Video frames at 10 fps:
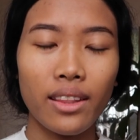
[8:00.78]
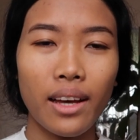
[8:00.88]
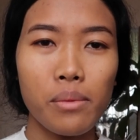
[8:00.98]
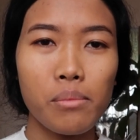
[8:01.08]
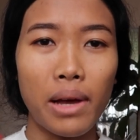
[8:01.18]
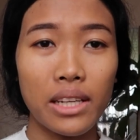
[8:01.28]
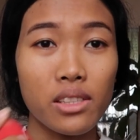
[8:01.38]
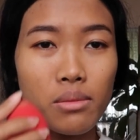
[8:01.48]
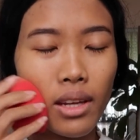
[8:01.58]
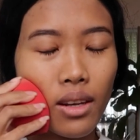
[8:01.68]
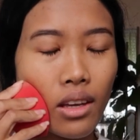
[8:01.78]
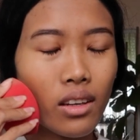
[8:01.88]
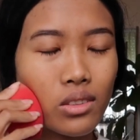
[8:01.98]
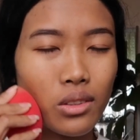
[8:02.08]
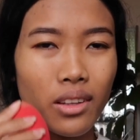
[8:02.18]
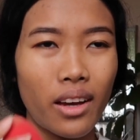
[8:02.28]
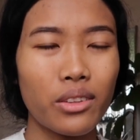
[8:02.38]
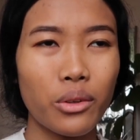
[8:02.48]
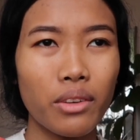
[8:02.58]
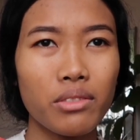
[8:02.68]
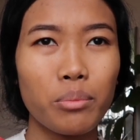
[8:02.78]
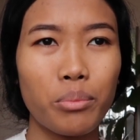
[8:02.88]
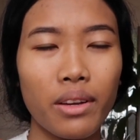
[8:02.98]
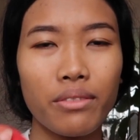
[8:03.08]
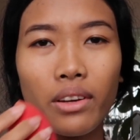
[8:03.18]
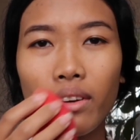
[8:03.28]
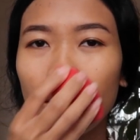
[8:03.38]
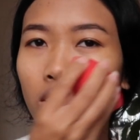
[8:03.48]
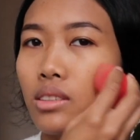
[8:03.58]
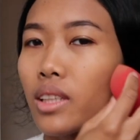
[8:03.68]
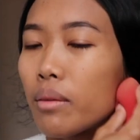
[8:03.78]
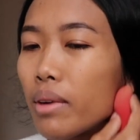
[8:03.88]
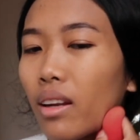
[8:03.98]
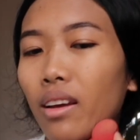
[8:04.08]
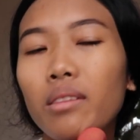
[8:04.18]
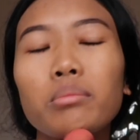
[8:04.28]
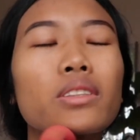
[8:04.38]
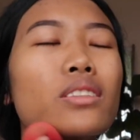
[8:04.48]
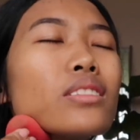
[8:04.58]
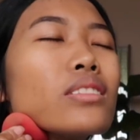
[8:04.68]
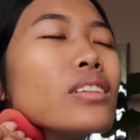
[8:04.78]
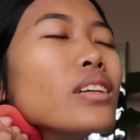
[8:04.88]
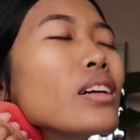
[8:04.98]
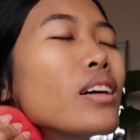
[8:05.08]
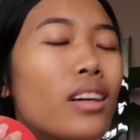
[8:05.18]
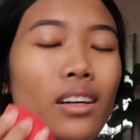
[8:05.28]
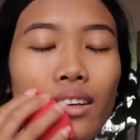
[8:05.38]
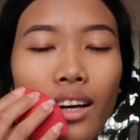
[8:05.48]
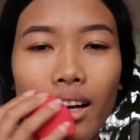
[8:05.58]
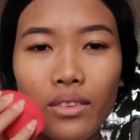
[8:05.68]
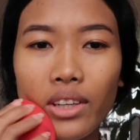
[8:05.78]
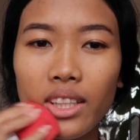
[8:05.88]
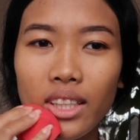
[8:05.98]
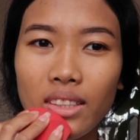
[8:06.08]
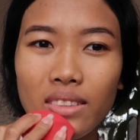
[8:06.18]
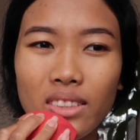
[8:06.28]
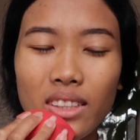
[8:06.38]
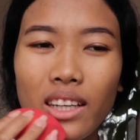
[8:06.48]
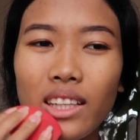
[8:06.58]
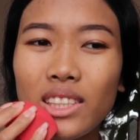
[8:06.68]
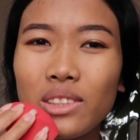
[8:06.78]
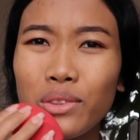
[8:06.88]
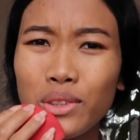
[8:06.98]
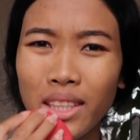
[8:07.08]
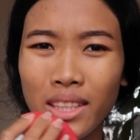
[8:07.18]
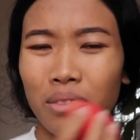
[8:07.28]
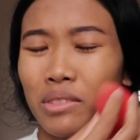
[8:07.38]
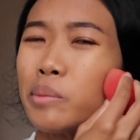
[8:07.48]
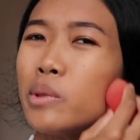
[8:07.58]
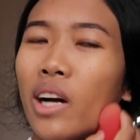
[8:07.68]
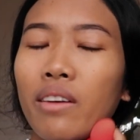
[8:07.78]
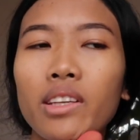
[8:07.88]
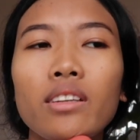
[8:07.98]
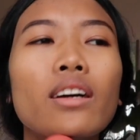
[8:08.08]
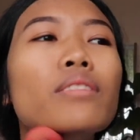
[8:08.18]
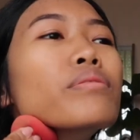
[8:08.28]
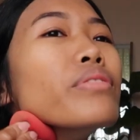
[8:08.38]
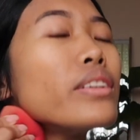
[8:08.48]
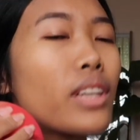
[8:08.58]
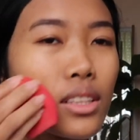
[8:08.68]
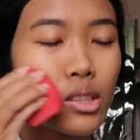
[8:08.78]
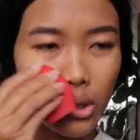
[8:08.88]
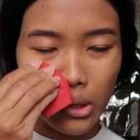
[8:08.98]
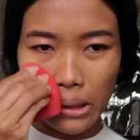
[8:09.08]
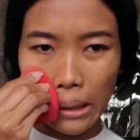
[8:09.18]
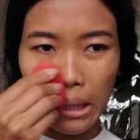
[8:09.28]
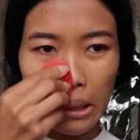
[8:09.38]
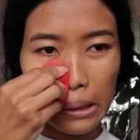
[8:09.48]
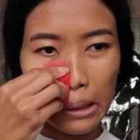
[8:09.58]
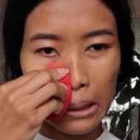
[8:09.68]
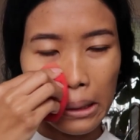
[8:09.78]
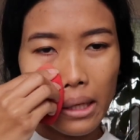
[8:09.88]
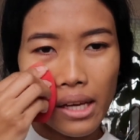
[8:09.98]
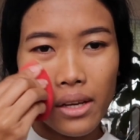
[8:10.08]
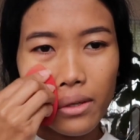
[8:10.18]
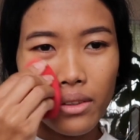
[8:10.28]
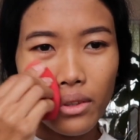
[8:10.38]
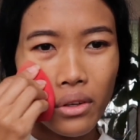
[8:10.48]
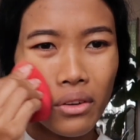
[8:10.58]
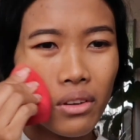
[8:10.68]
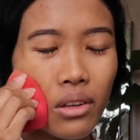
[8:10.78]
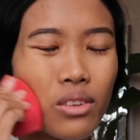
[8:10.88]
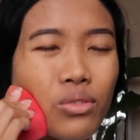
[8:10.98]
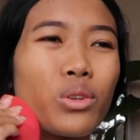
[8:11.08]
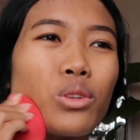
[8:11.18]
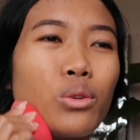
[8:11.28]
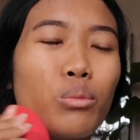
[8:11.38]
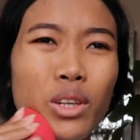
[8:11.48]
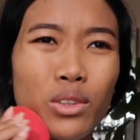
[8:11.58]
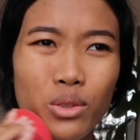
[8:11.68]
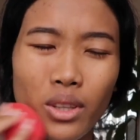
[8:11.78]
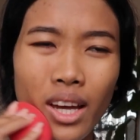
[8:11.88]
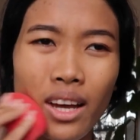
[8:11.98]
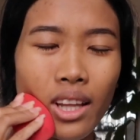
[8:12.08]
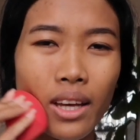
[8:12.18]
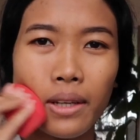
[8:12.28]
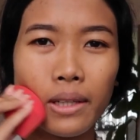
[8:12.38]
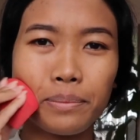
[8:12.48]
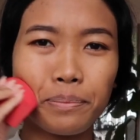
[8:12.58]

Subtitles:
that matches my neck so that I don't have to bring foundation down my neck, because it just feels uncomfortable having foundation on your neck. And then, you know, when you do that, like